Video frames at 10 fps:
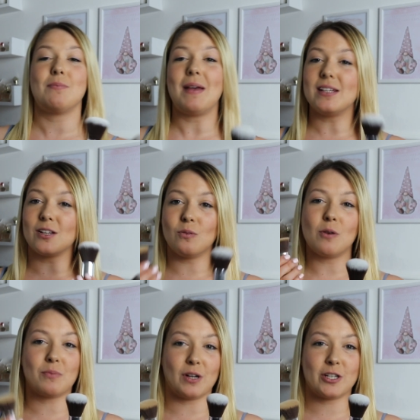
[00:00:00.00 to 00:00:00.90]
depending depending on
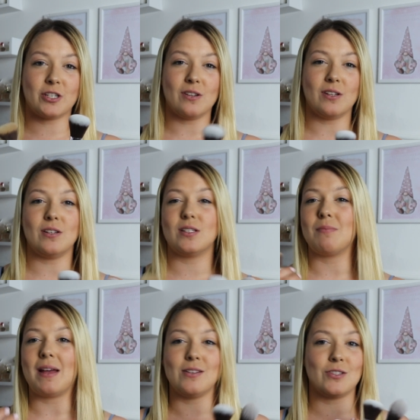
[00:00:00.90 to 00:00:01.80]
what brush you use,
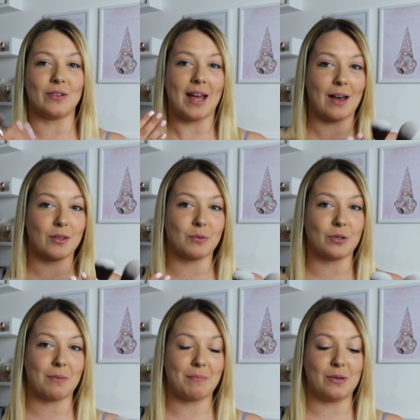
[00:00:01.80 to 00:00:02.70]
depends on how the
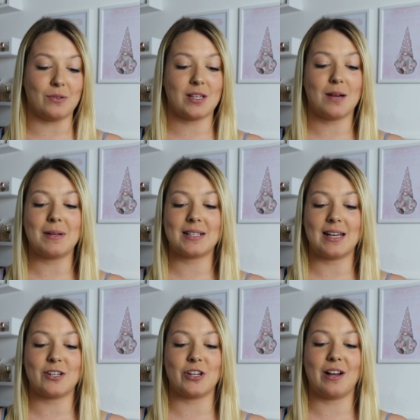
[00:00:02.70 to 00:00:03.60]
product builds up,
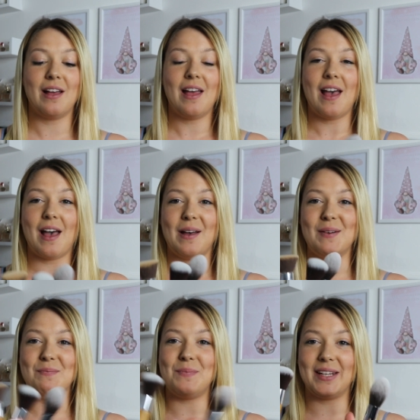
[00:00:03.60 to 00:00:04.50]
etc.
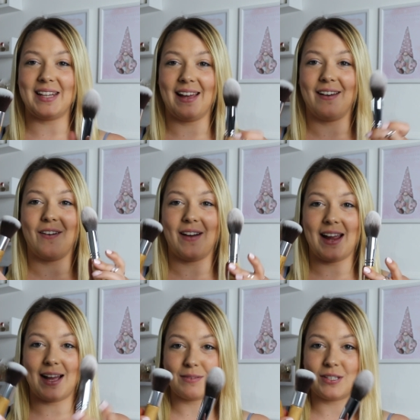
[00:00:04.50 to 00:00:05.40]
Um, but yeah,
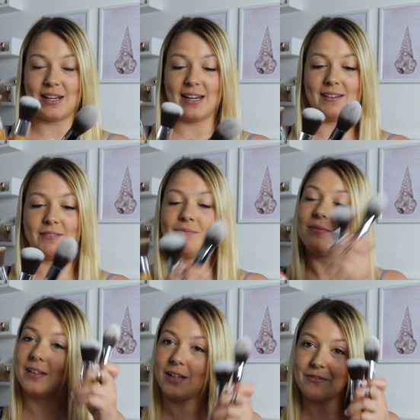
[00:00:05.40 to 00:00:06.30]
I absolutely
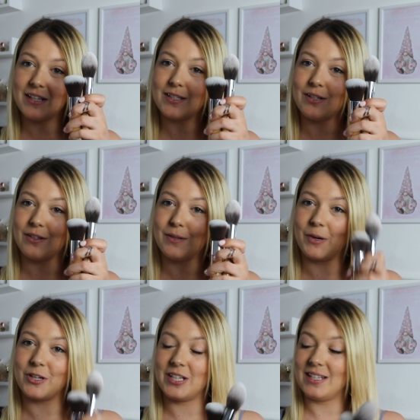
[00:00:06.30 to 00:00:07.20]
love these two new
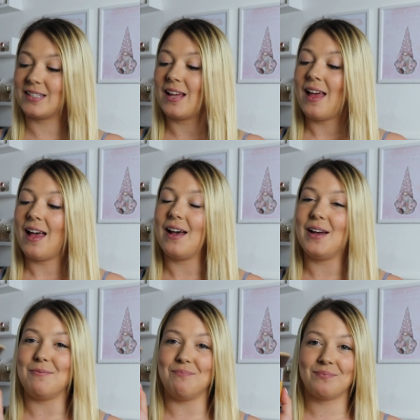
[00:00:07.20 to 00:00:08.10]
brushes.
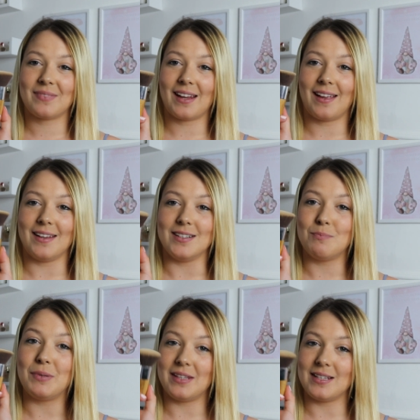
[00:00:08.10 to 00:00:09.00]
Um,
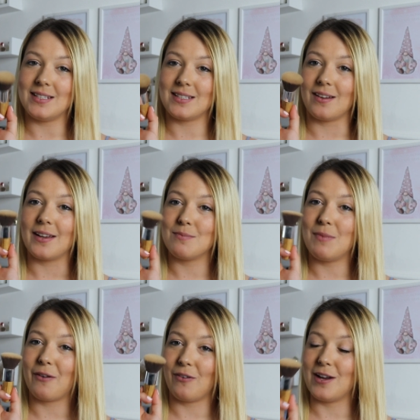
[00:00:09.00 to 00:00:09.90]
and but this is like
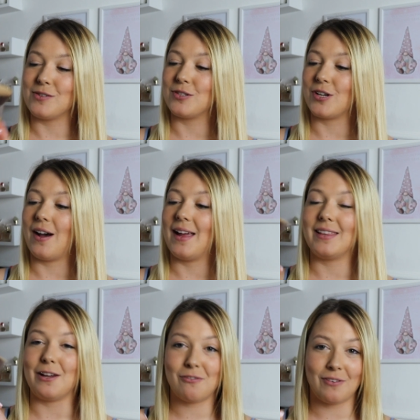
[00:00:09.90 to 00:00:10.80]
my ride or die.
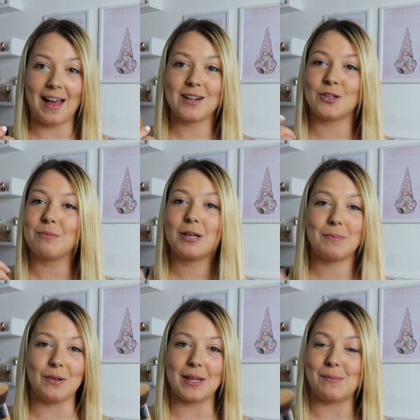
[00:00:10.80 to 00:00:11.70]
Their flat top
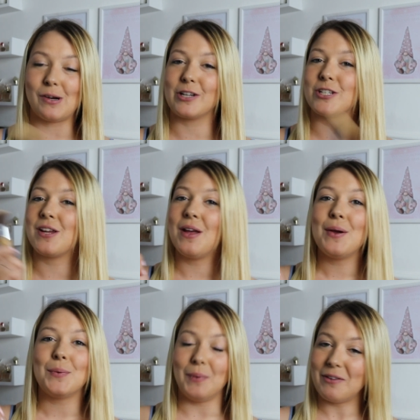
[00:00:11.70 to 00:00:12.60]
kabuki brush
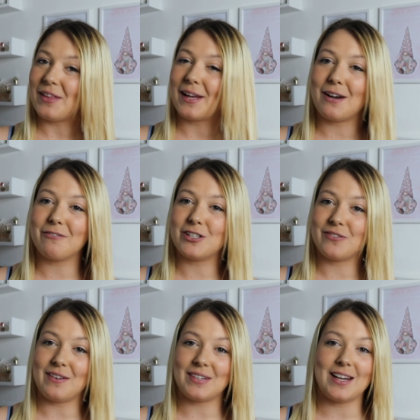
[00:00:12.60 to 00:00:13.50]
with their coverage
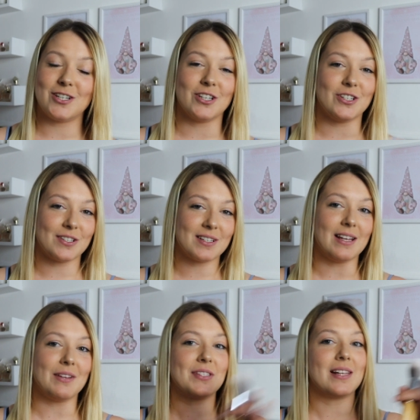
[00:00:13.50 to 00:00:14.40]
foundation just
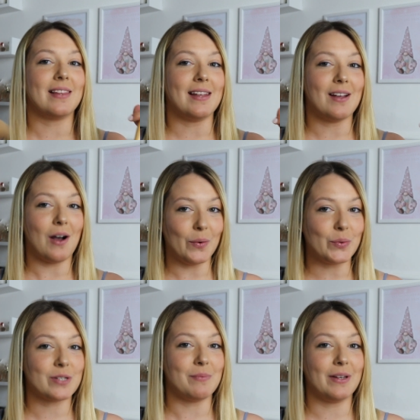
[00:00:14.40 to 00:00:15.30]
gives the
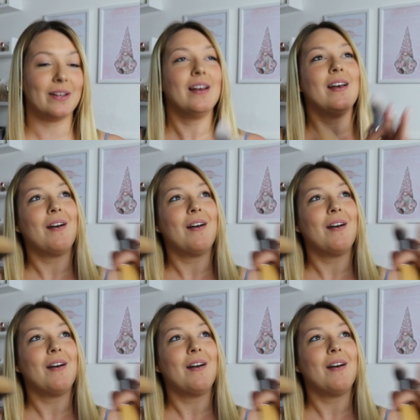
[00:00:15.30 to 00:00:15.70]
ultimate,